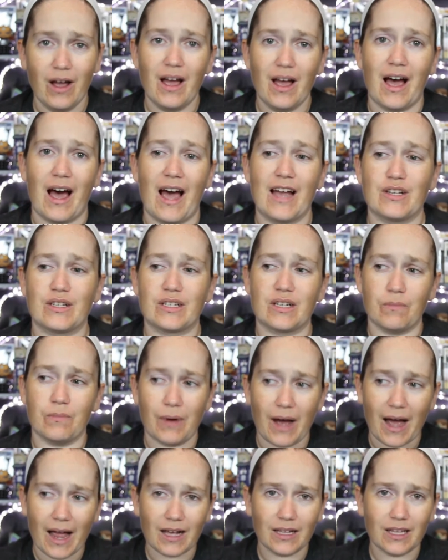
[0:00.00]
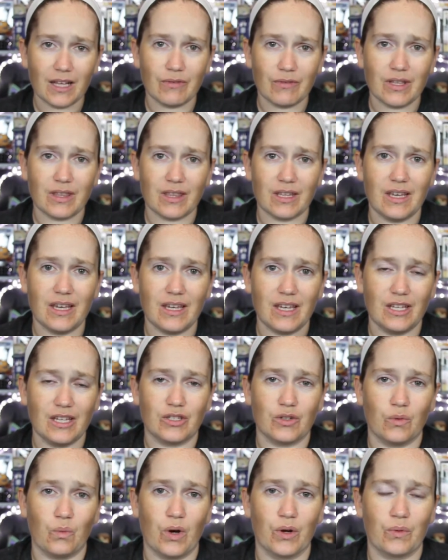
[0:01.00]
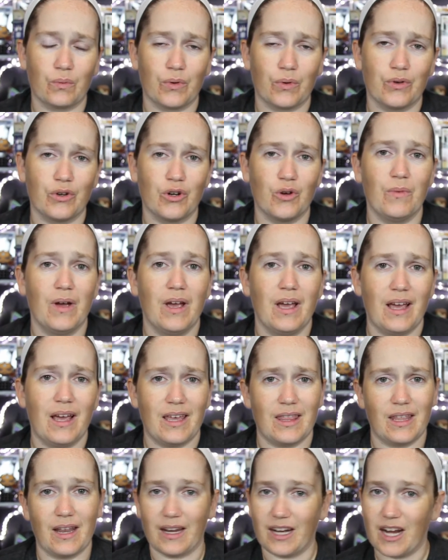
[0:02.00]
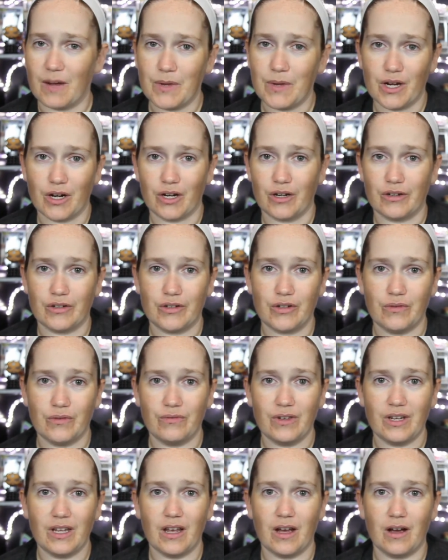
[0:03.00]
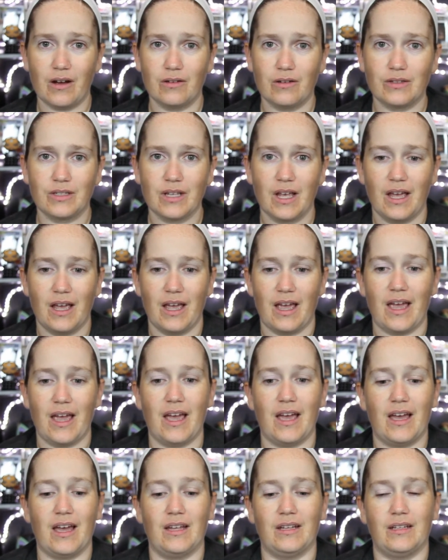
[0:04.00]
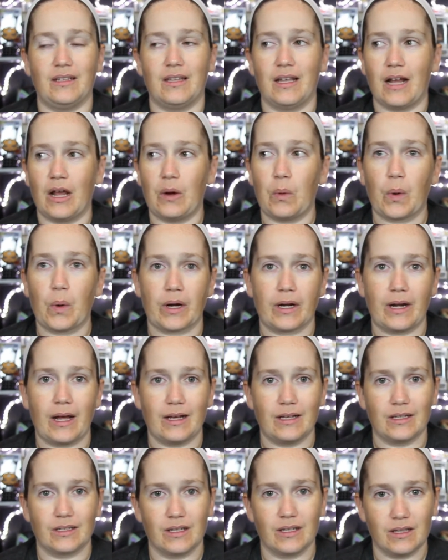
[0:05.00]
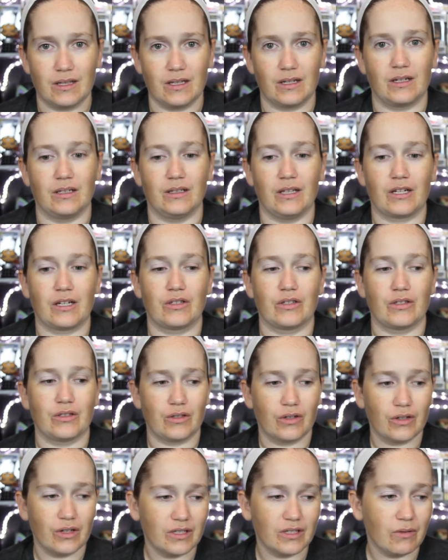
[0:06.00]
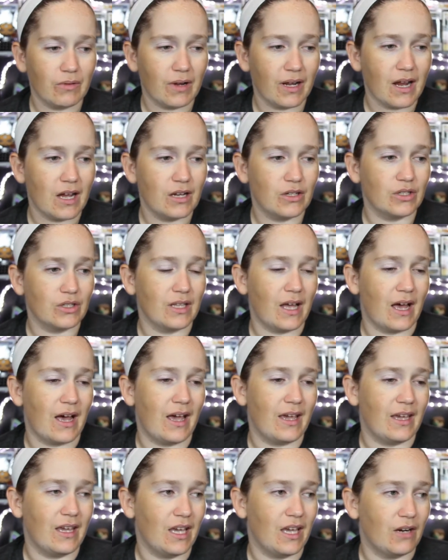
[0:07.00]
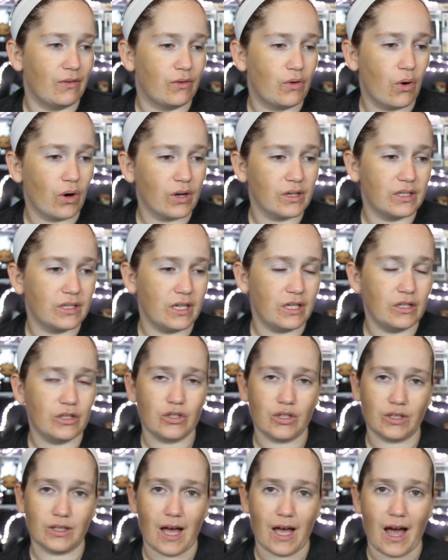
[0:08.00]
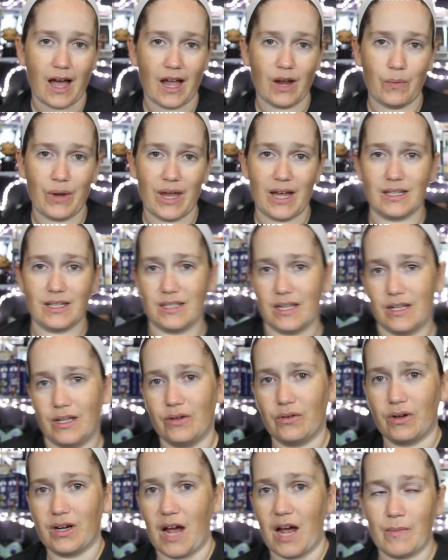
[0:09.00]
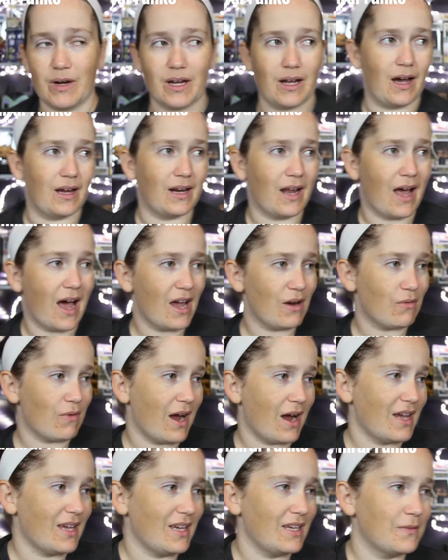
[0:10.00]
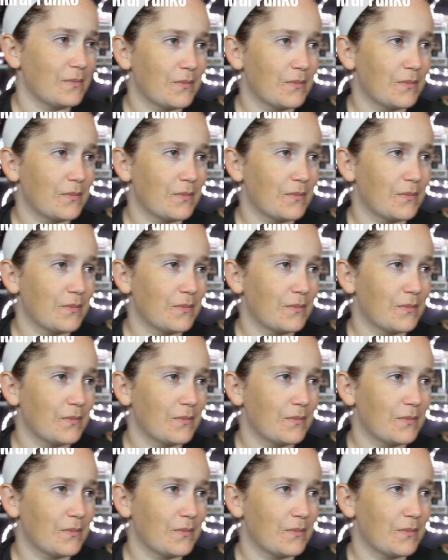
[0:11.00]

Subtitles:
I just compile everything into one room, and then I come in here to shoot videos, and then I organize the collection. So you're gonna see what I got in July. And of course, in July, we had San Diego Comic-Con. Hi, Ryan!